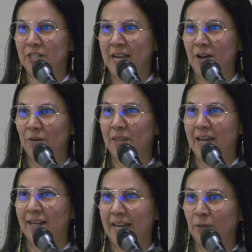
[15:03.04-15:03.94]
now
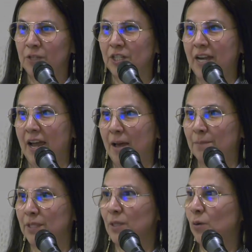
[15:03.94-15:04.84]
that language
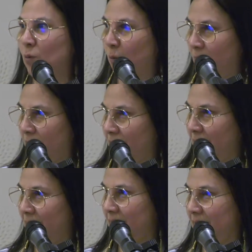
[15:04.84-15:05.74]
camps work
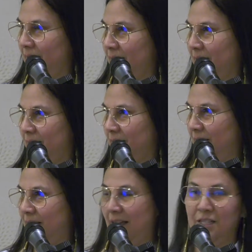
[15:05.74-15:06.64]

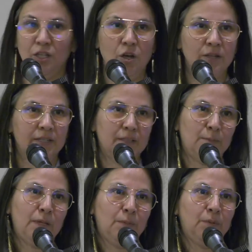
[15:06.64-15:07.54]
as long as
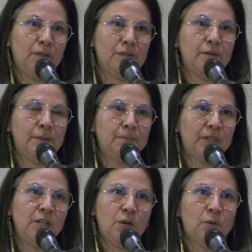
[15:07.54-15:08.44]
people are,
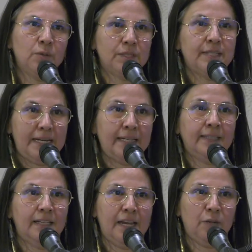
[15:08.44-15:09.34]
studying
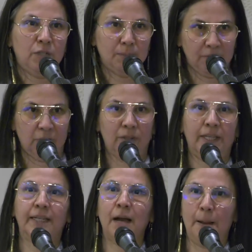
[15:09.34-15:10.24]
the language before
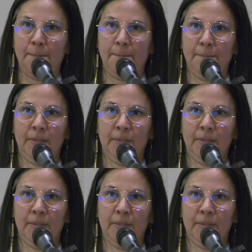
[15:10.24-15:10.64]
they come.